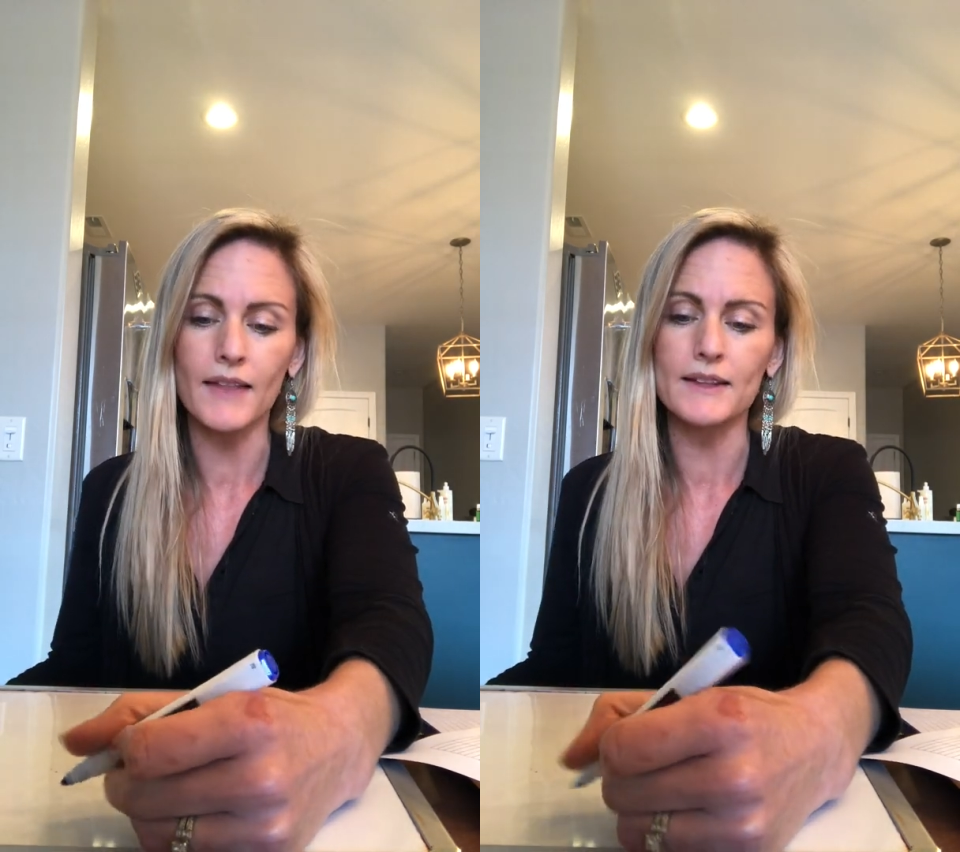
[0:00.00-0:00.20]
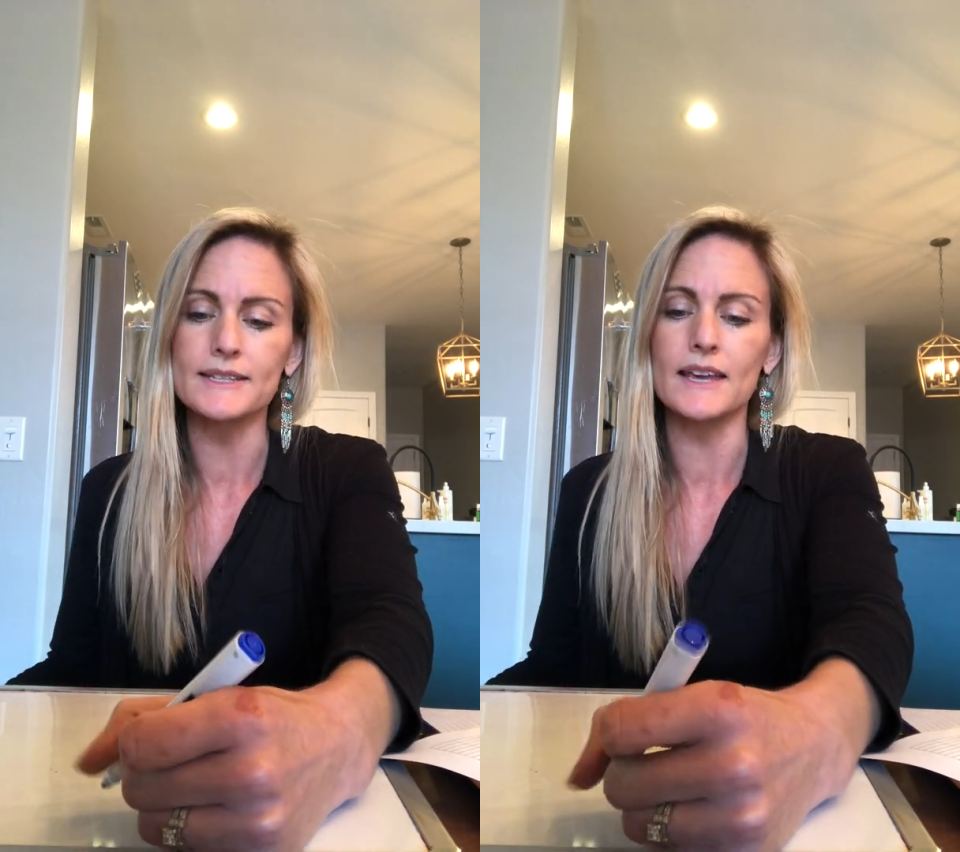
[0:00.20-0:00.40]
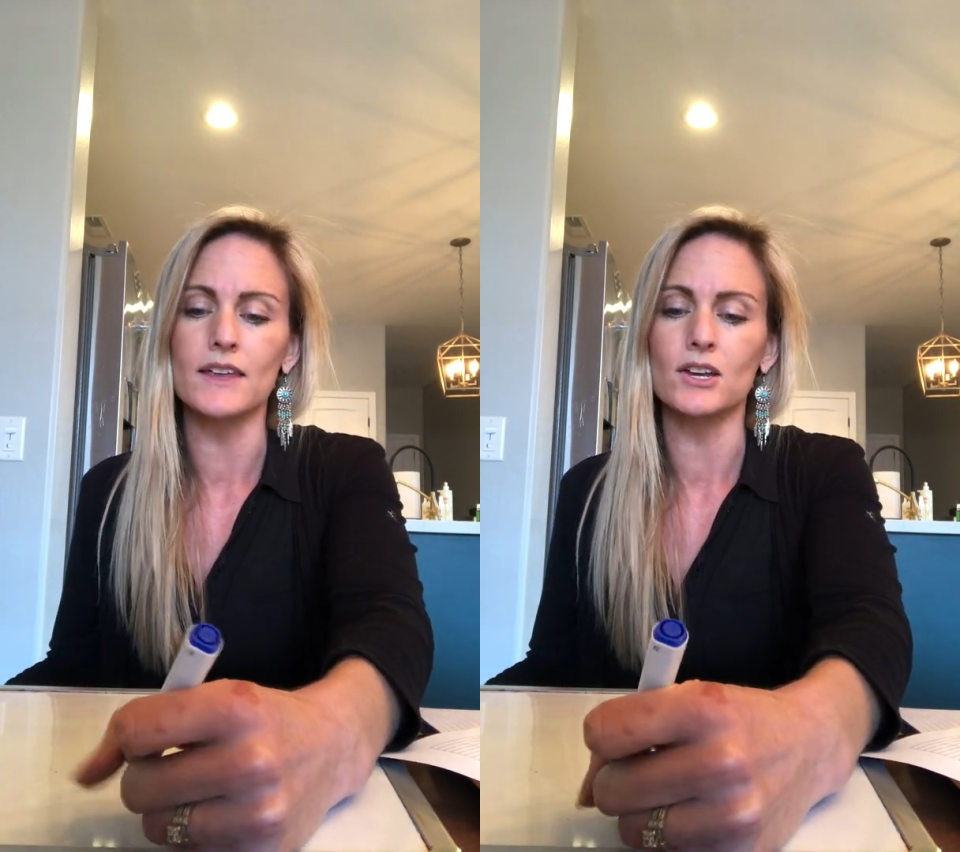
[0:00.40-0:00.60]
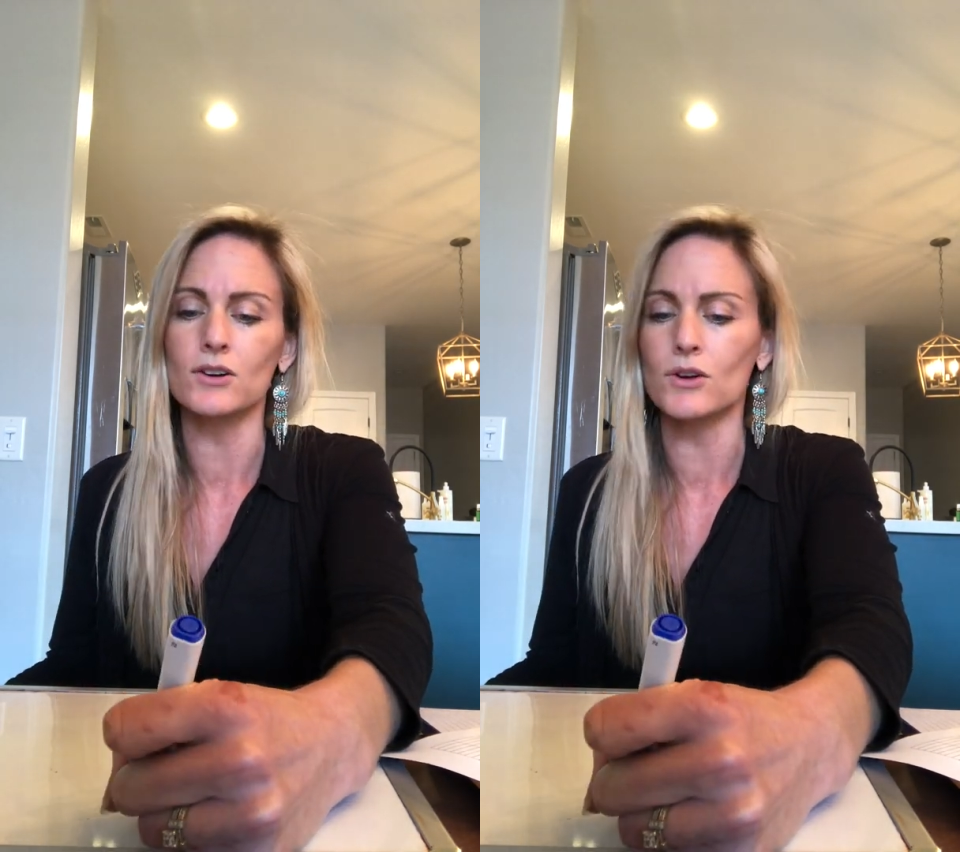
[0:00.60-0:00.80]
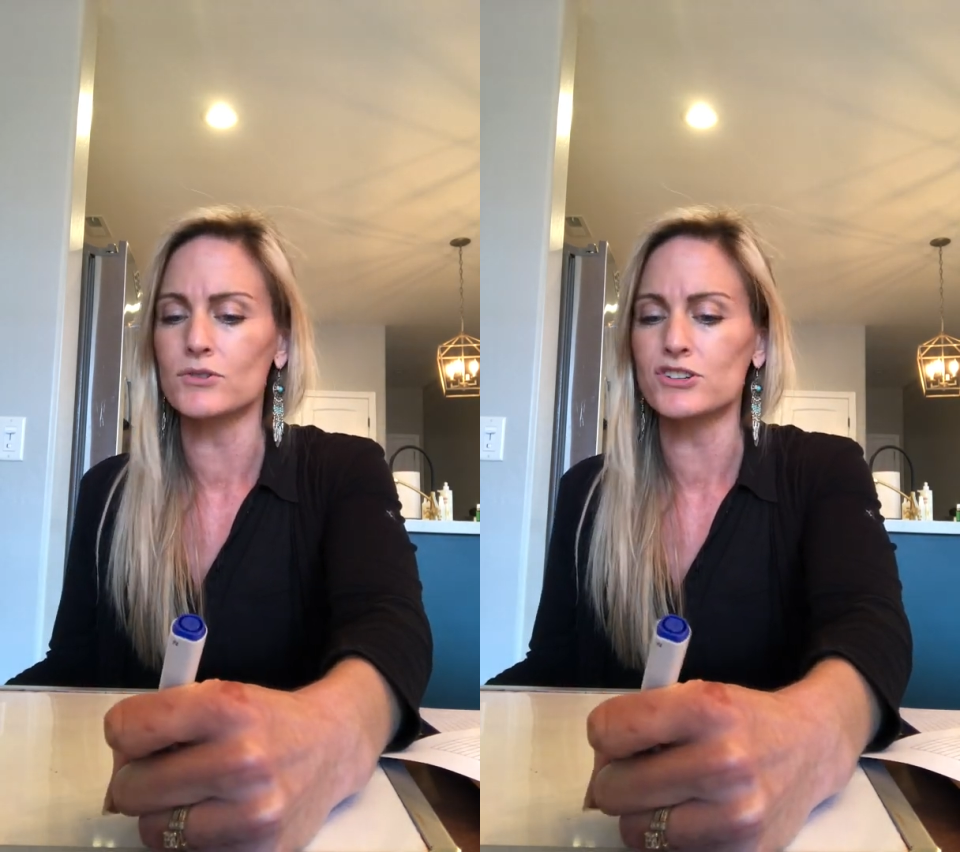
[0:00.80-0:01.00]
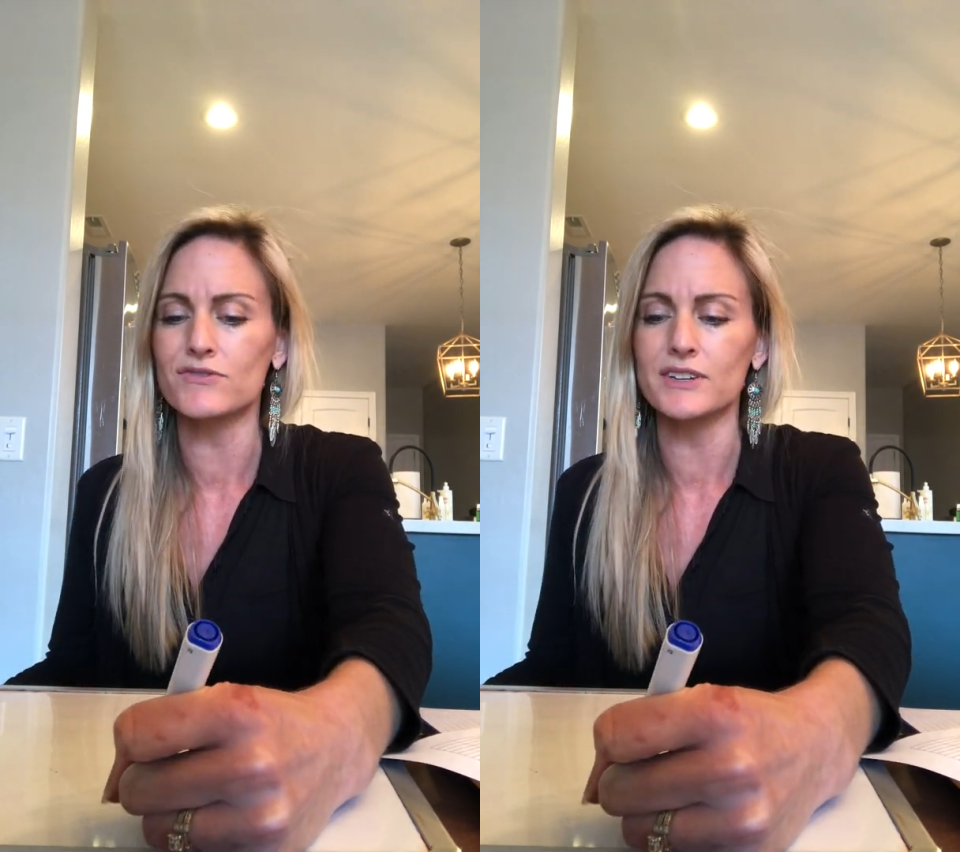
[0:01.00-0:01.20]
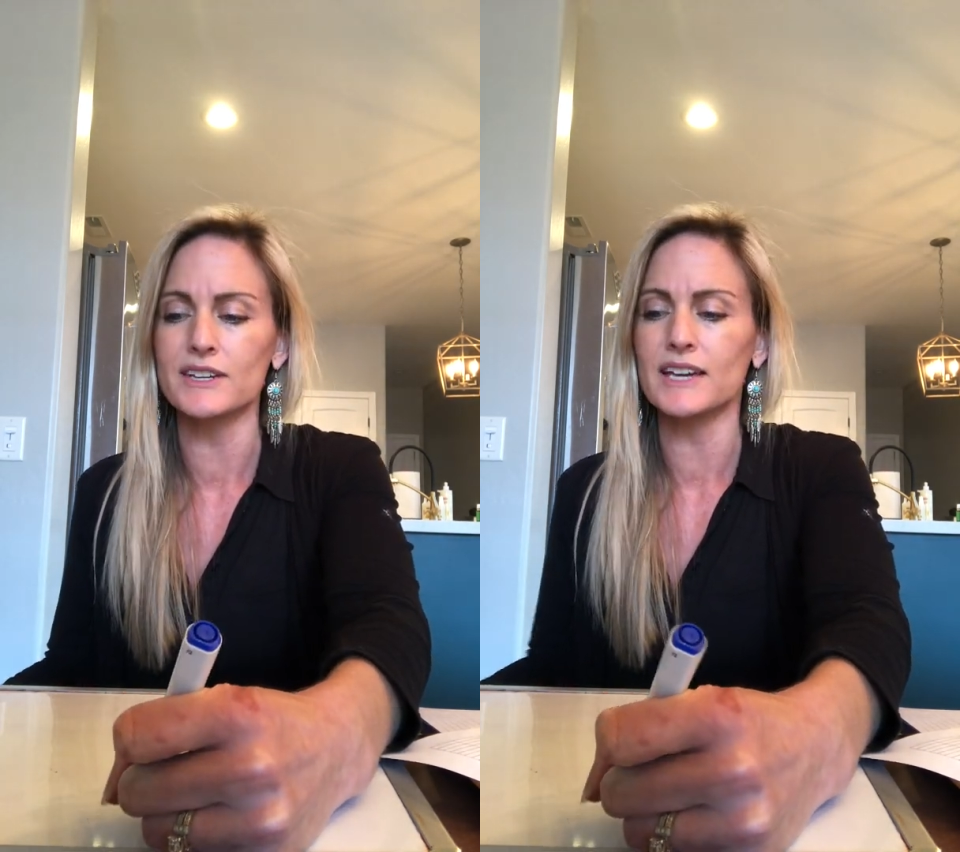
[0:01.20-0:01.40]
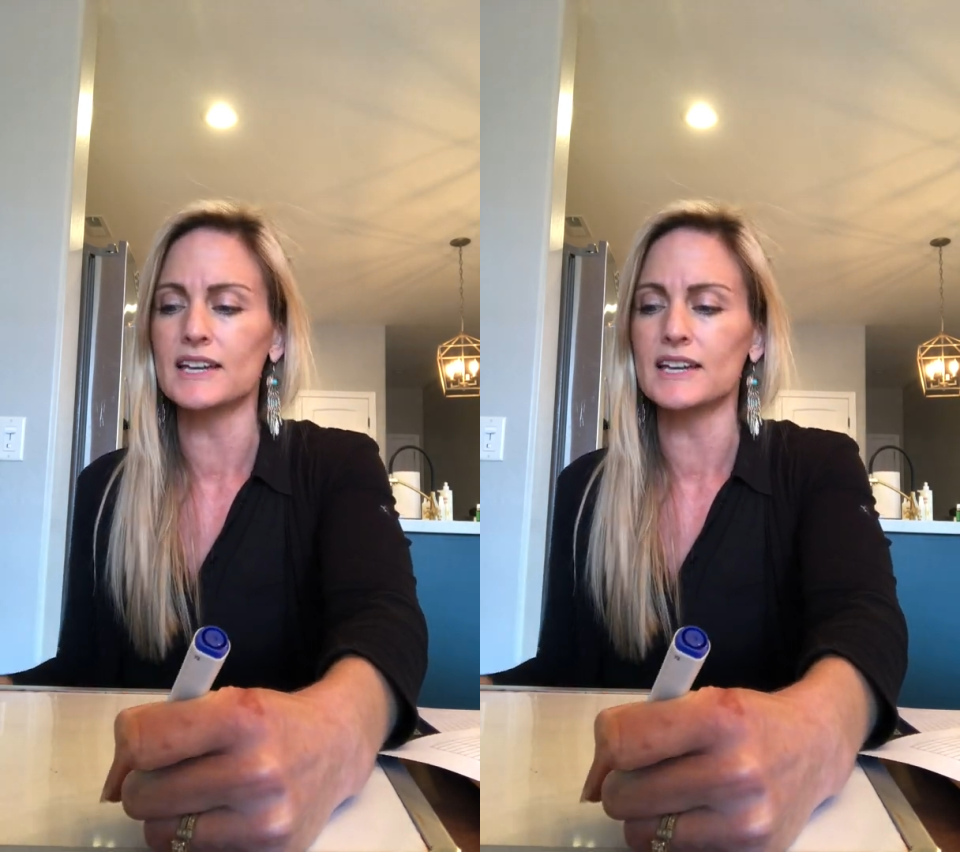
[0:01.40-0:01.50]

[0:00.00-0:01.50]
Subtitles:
Let's say that your OGV